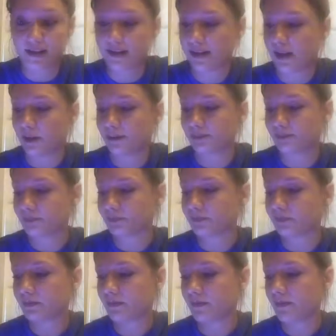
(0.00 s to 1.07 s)
So
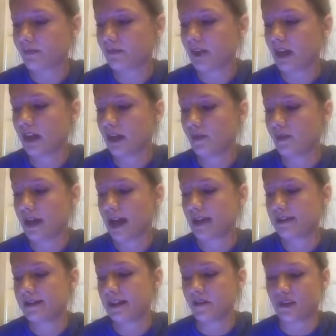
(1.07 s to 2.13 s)
we got
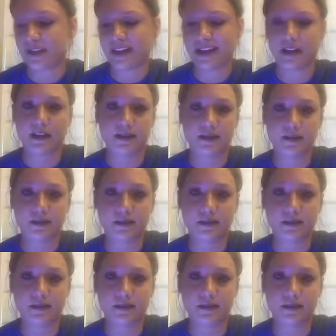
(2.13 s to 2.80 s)
7 seconds,